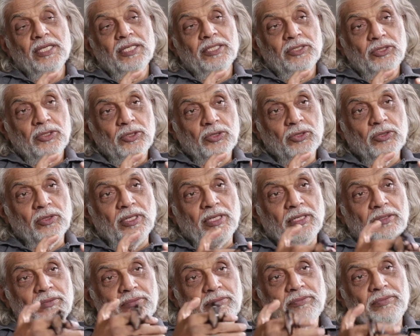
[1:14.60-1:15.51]
So
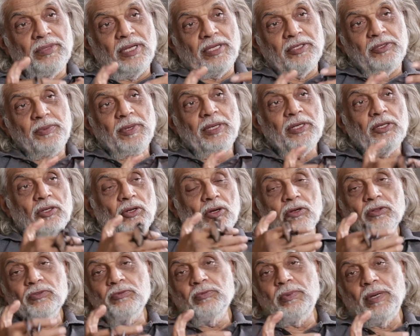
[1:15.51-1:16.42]
I spent a
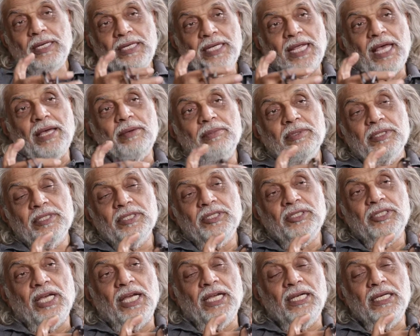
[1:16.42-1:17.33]
lot of my time as a
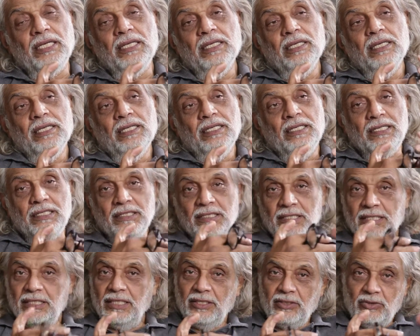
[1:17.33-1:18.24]
child
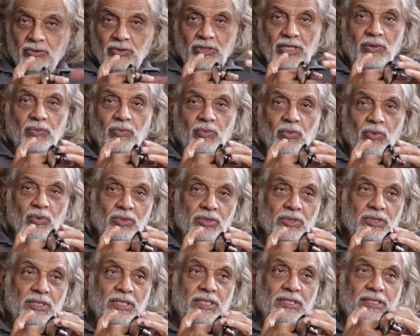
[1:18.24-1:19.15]
listening to their
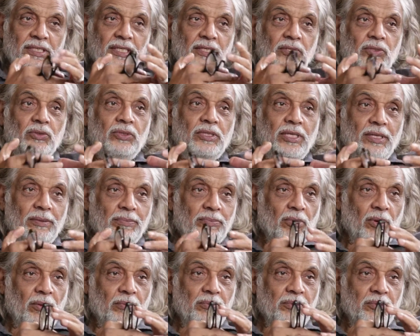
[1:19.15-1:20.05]
woes, listening to their
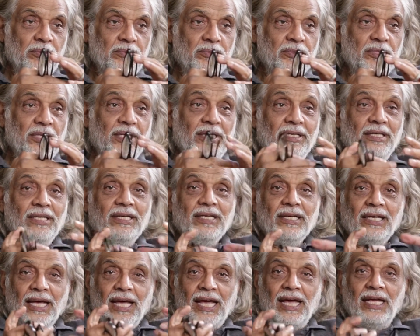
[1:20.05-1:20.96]
problems, and
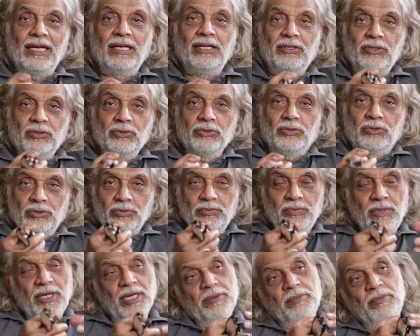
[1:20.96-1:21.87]
it used to
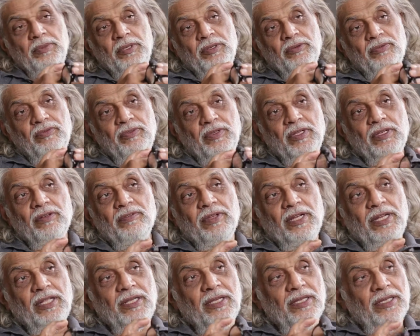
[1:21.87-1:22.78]
make me feel
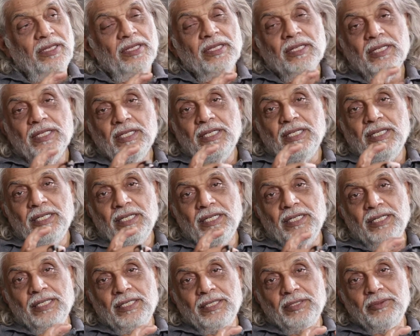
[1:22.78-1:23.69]
very
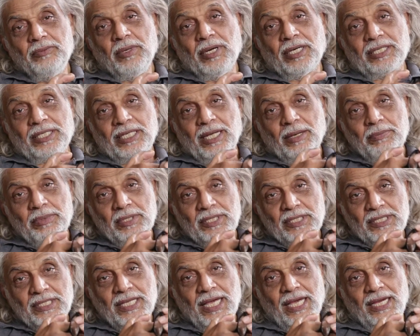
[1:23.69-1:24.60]
worked up
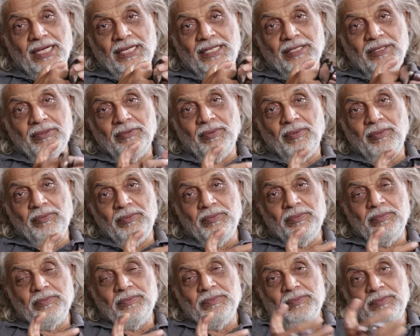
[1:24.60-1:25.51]
inside. Okay,
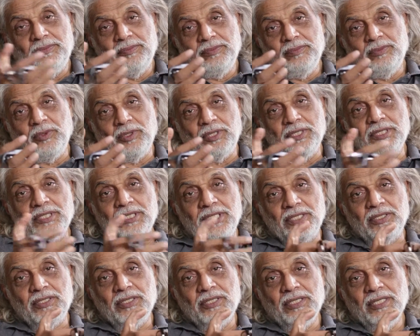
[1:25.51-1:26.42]
what is
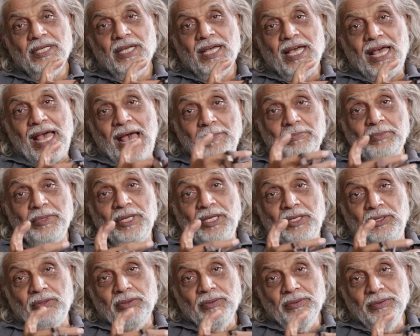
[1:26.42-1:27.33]
this
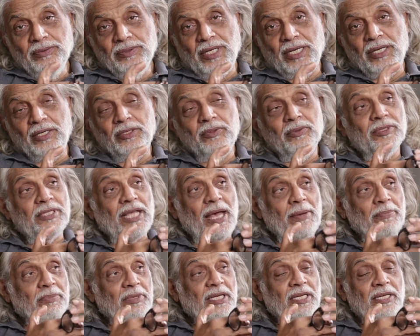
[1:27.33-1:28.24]
happening, you know? And it was
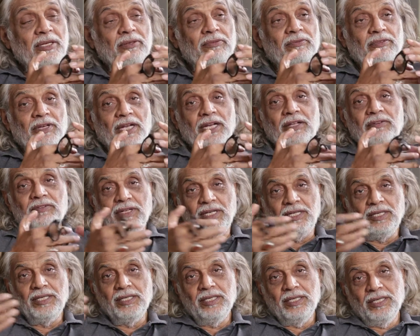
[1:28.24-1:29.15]
happening in a very,
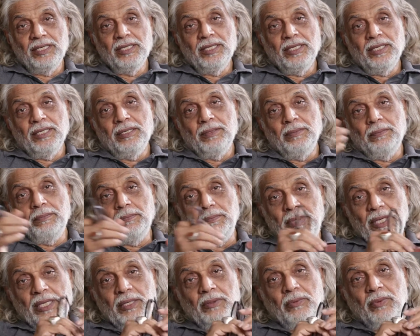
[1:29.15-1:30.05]
very
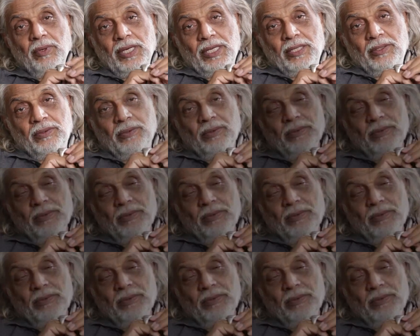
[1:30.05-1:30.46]
big way.